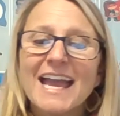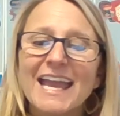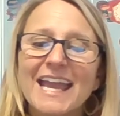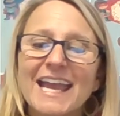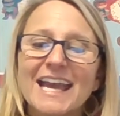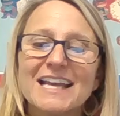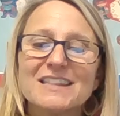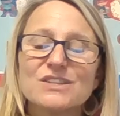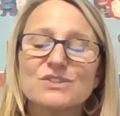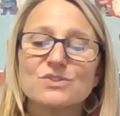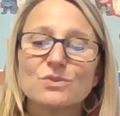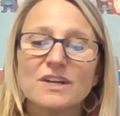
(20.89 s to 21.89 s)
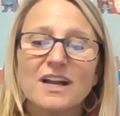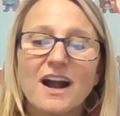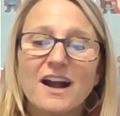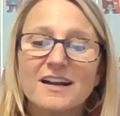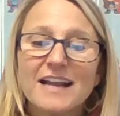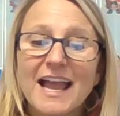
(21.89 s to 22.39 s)
And the story
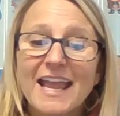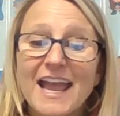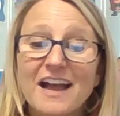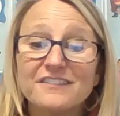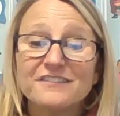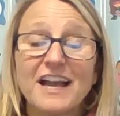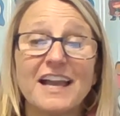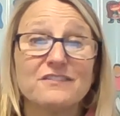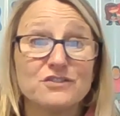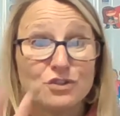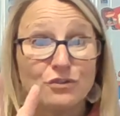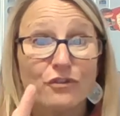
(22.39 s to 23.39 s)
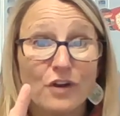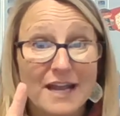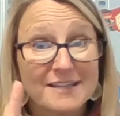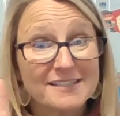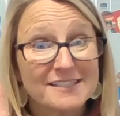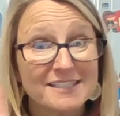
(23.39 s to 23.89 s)
card I have, I have two
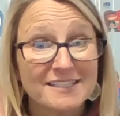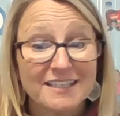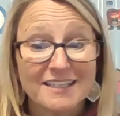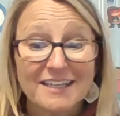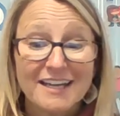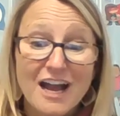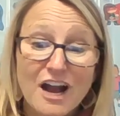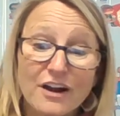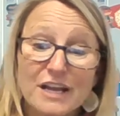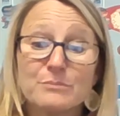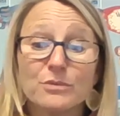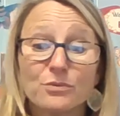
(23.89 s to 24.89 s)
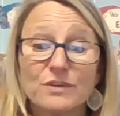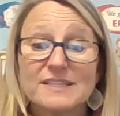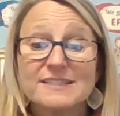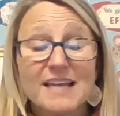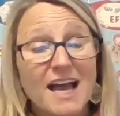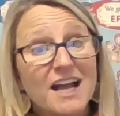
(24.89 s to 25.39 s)
friends, all right,
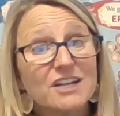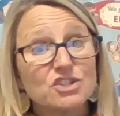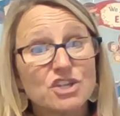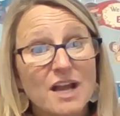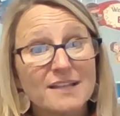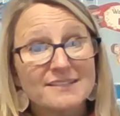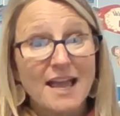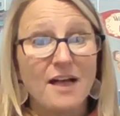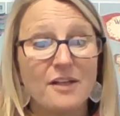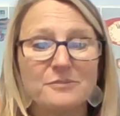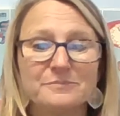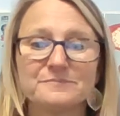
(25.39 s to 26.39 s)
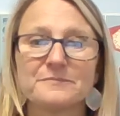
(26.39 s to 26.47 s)
Marissa and Chantel,